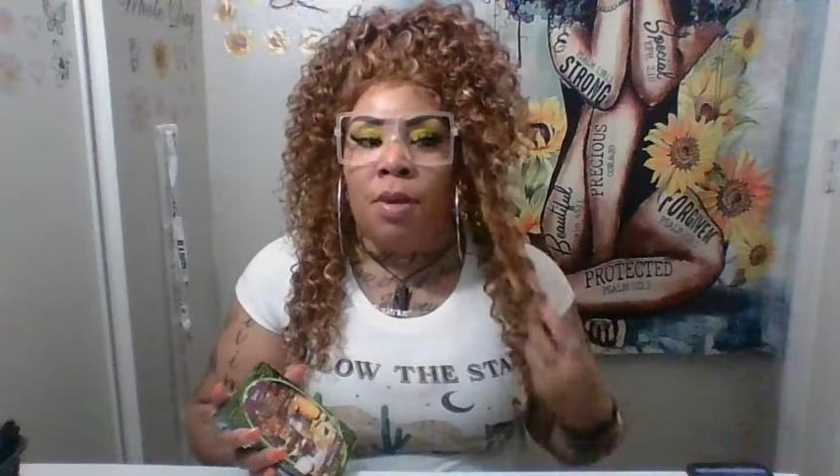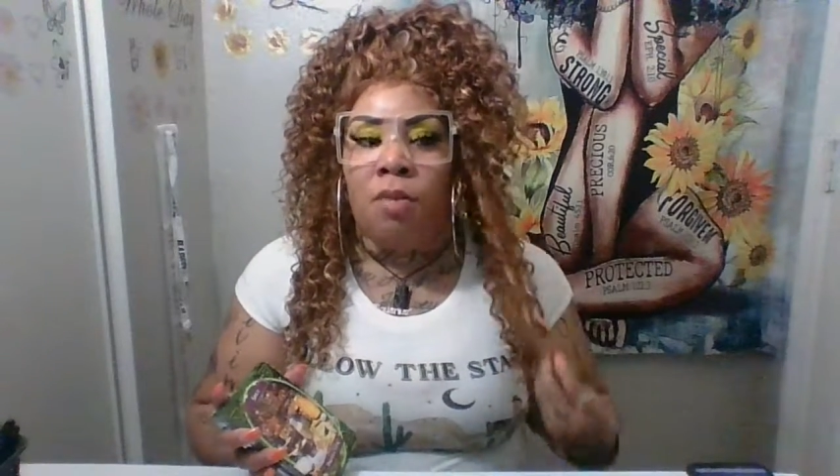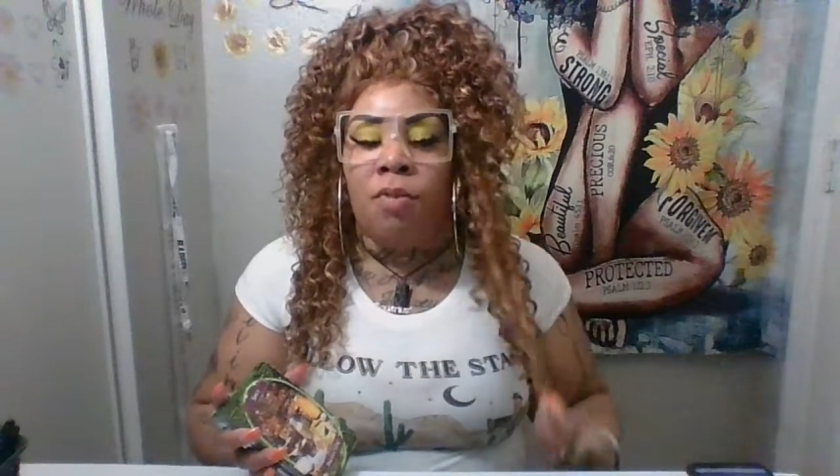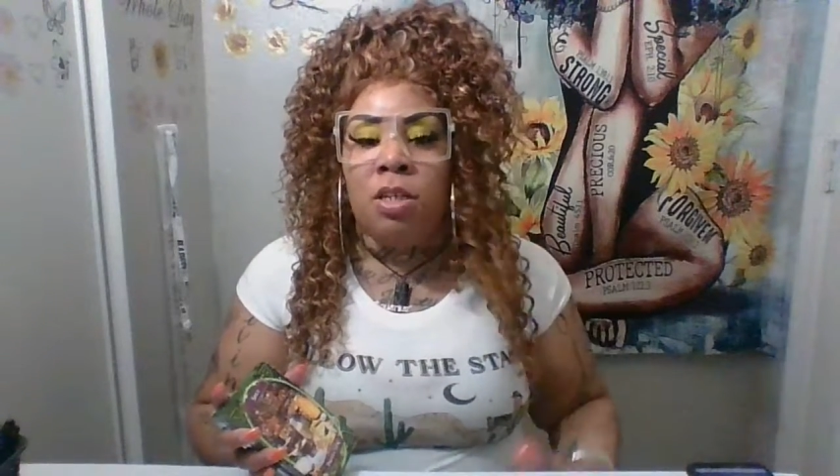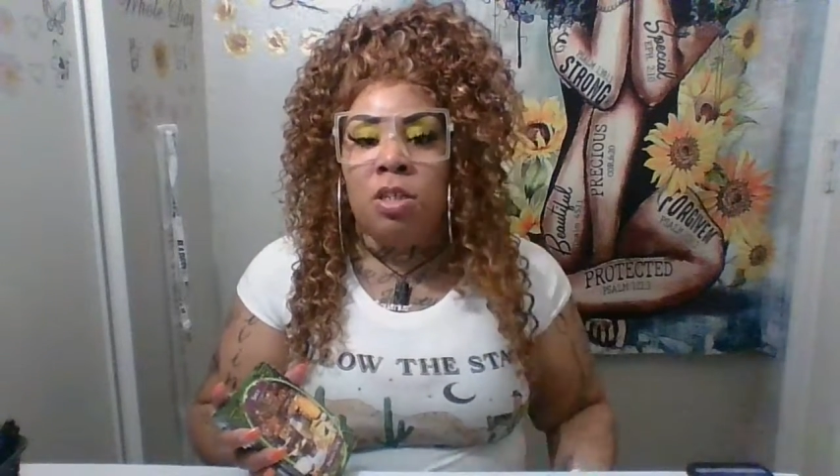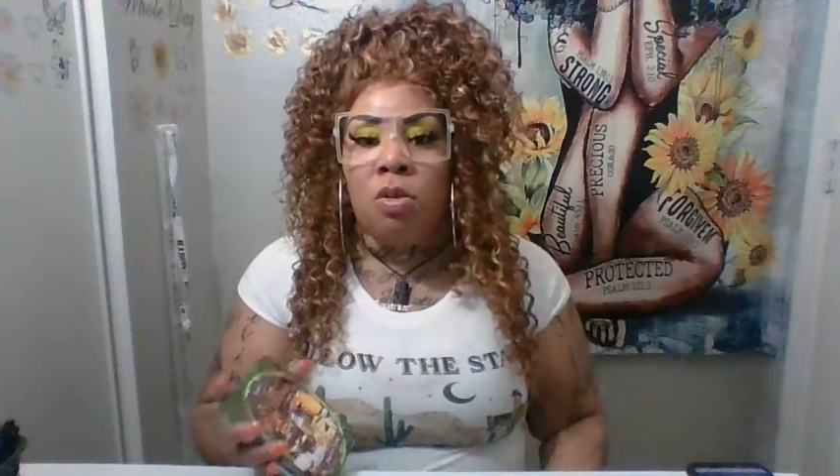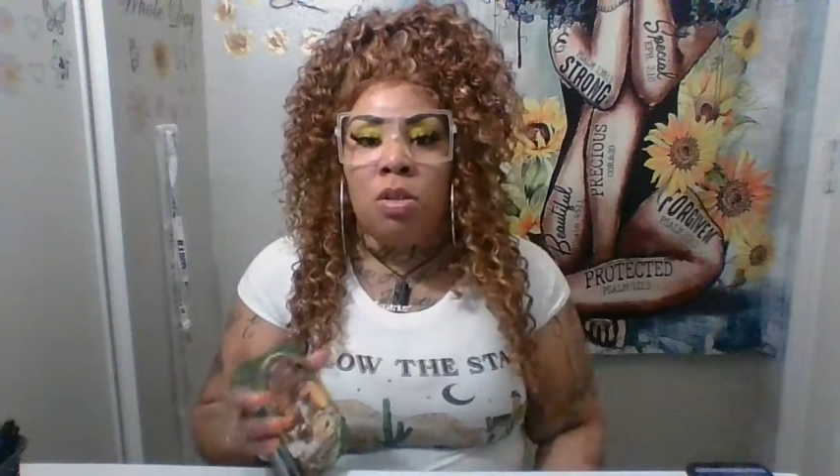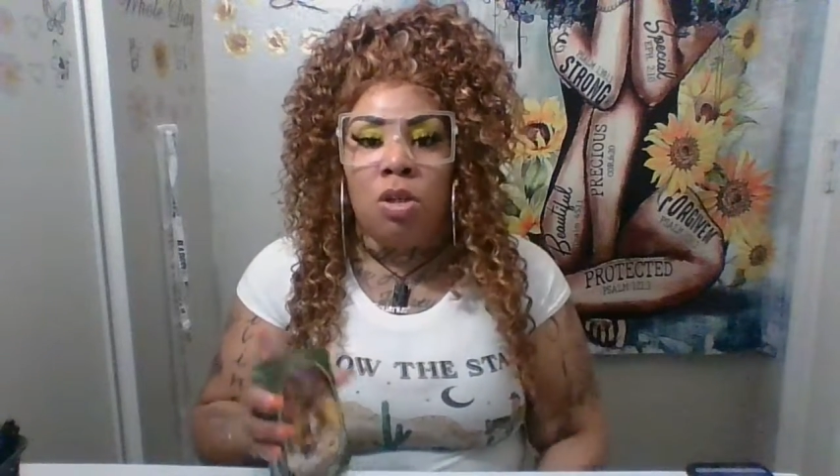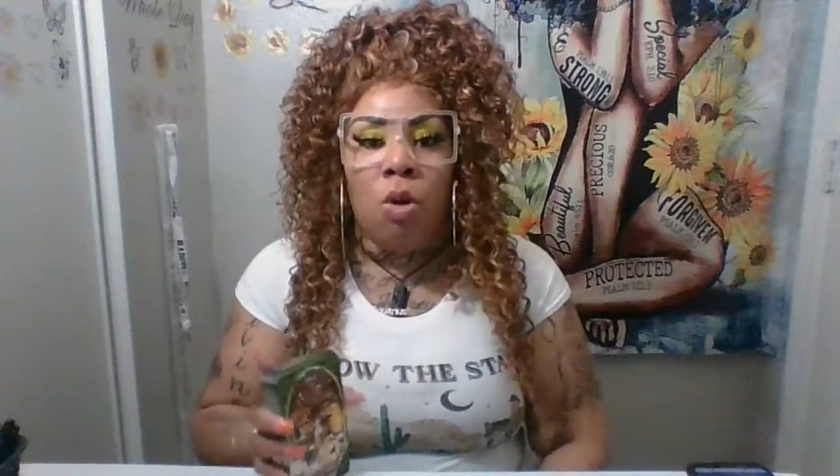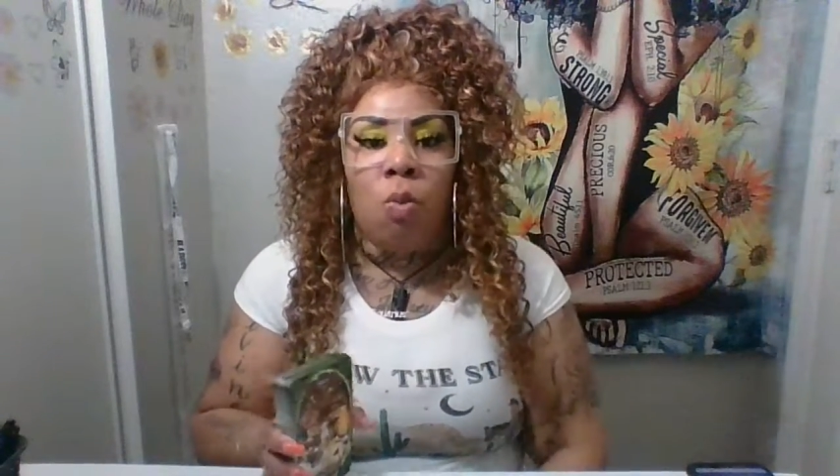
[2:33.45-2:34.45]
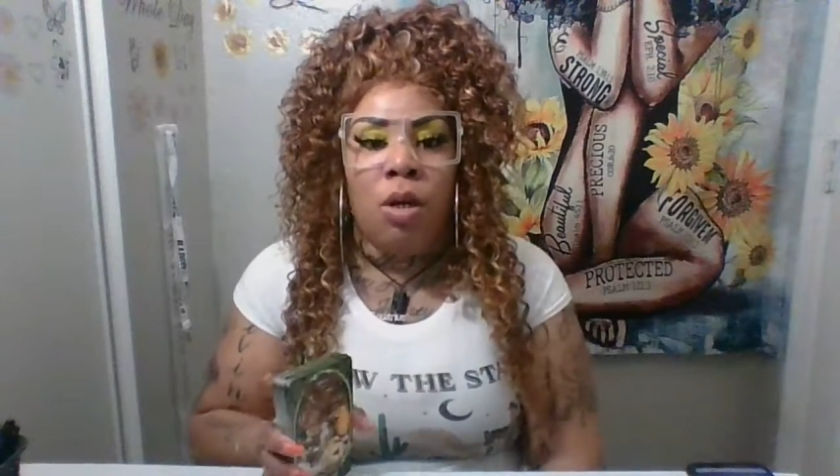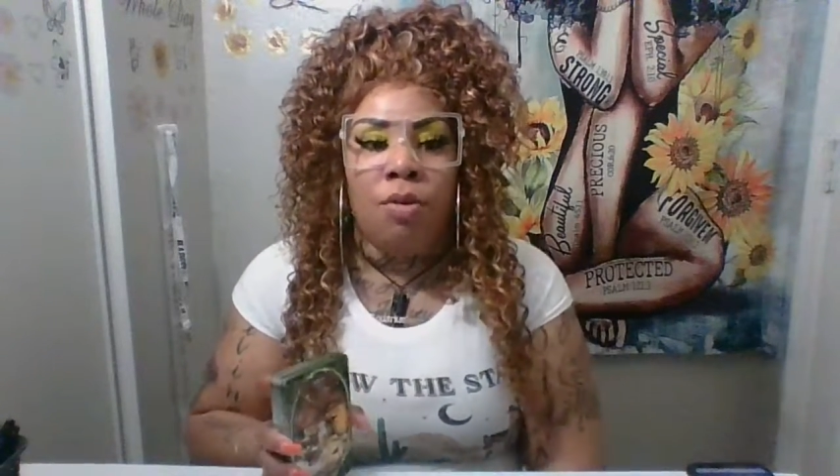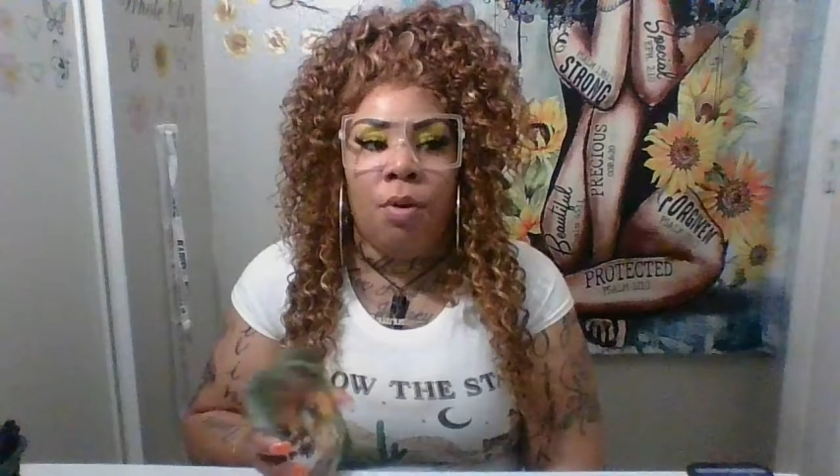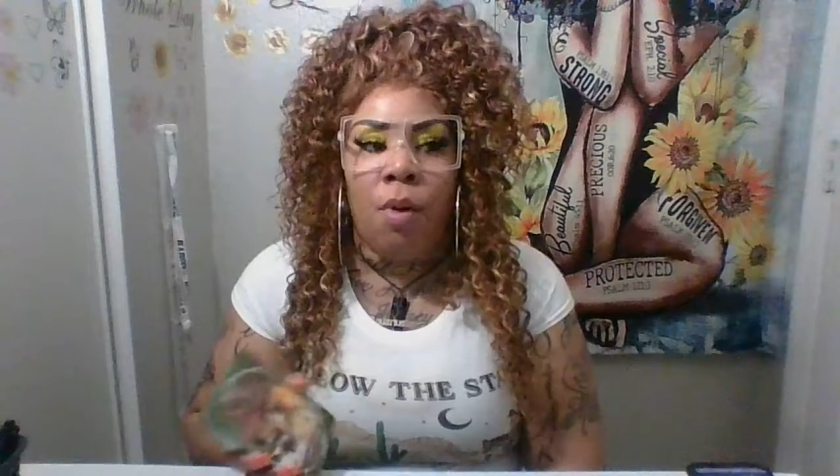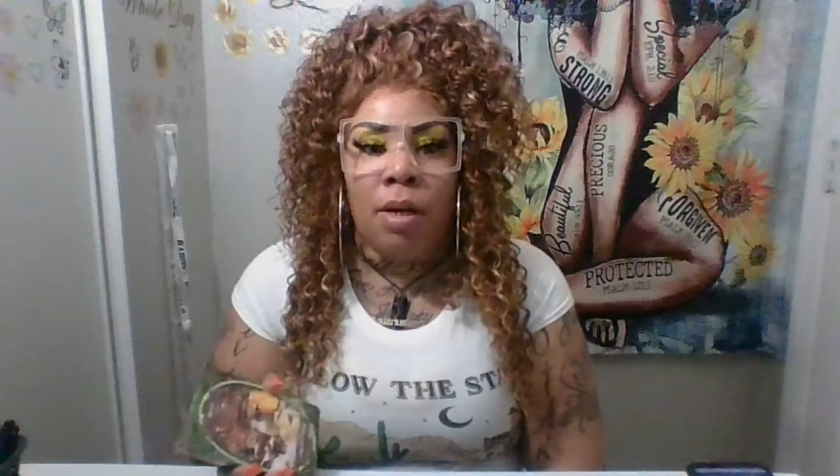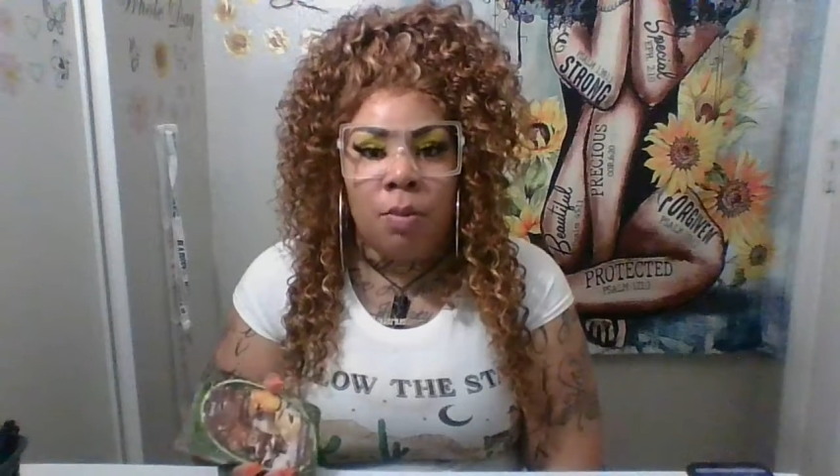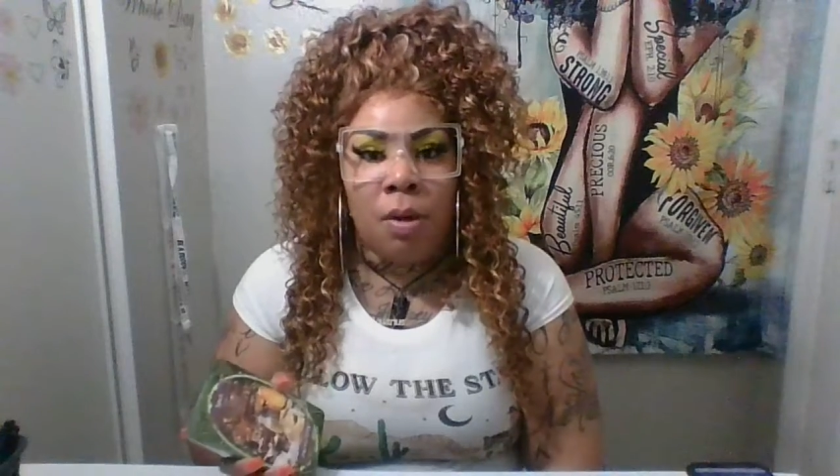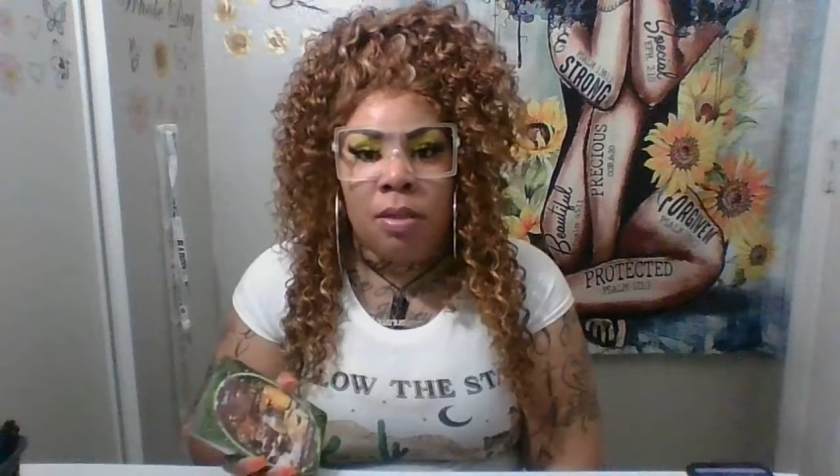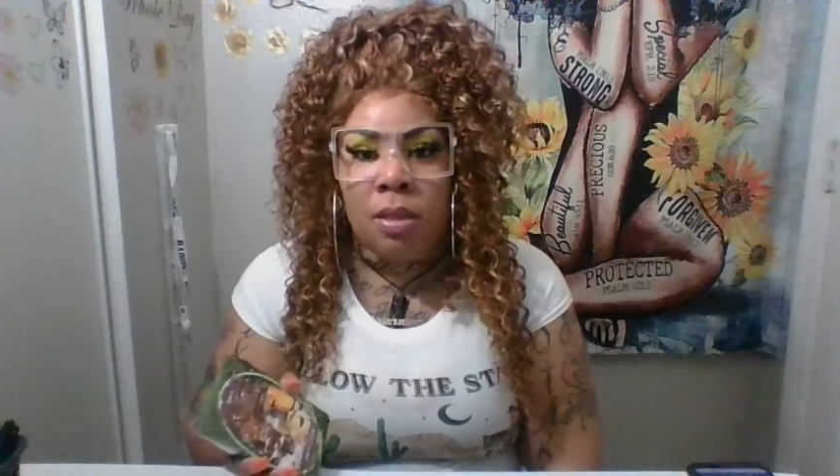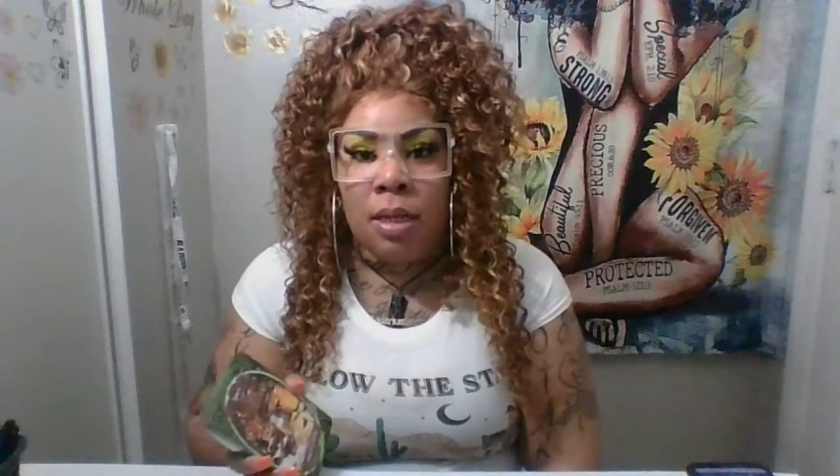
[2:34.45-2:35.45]
individuals and you're wondering why this
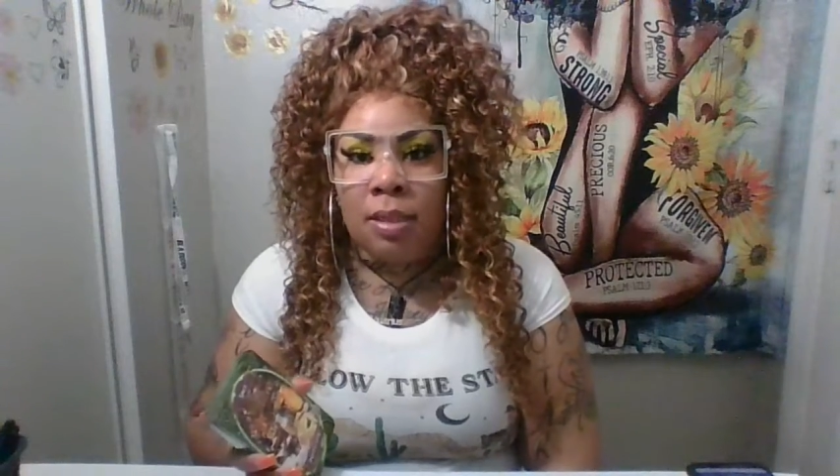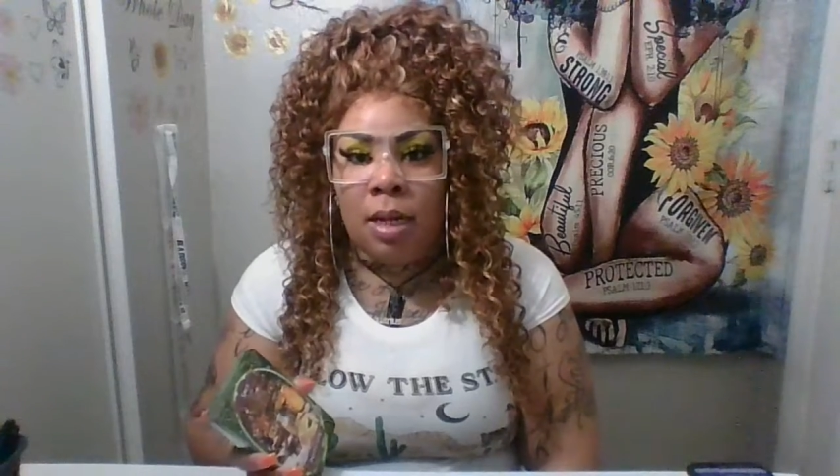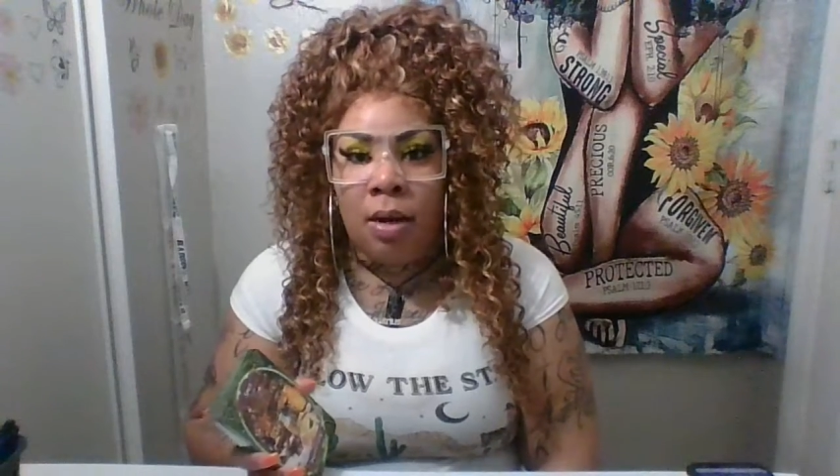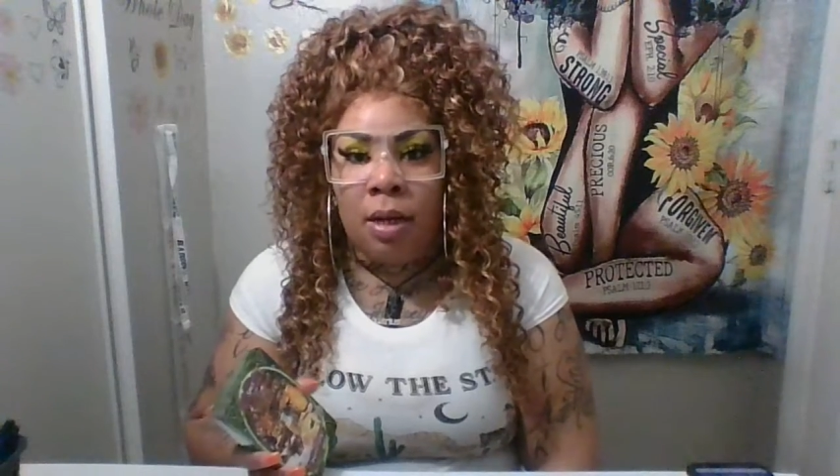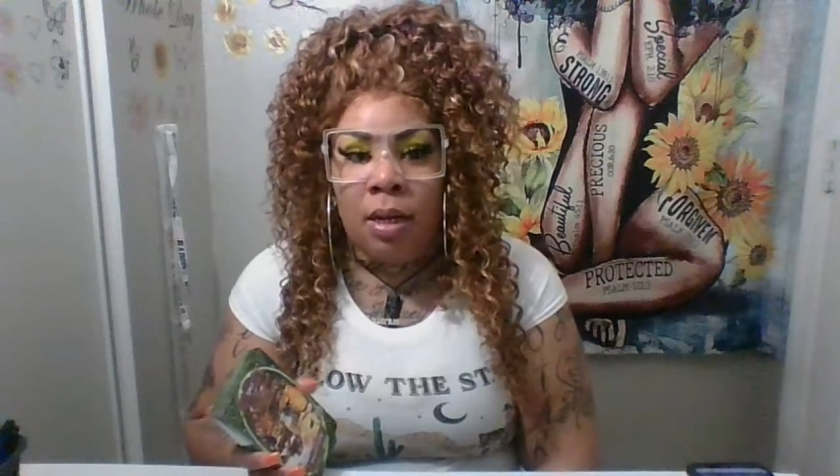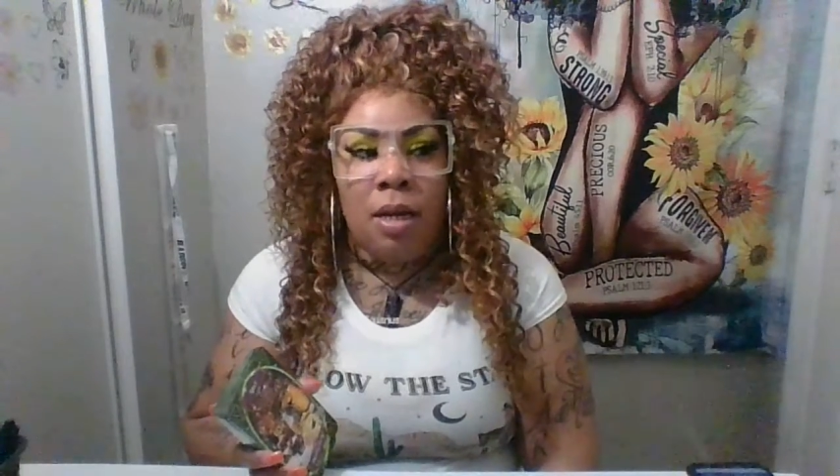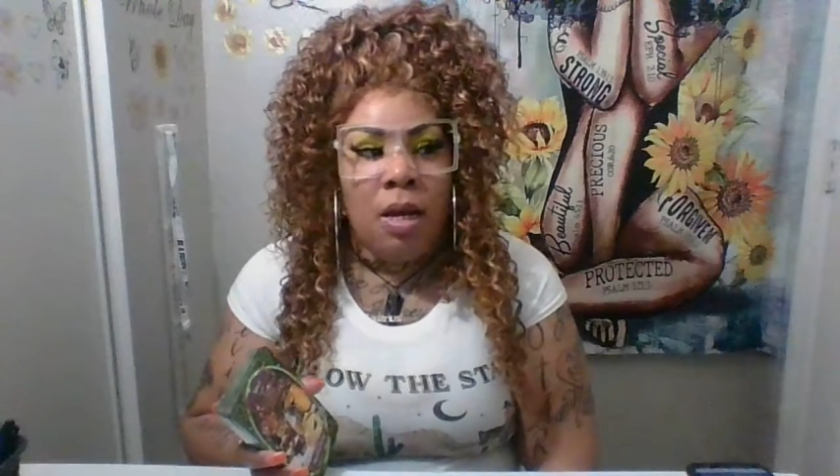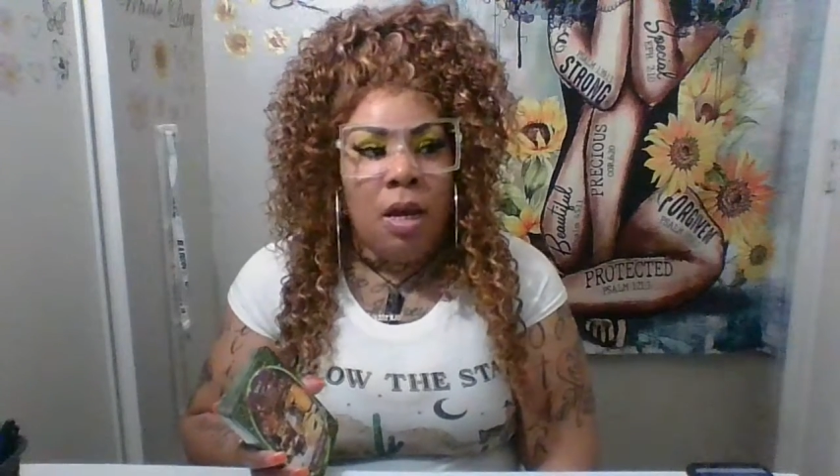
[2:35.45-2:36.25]
person's not talking.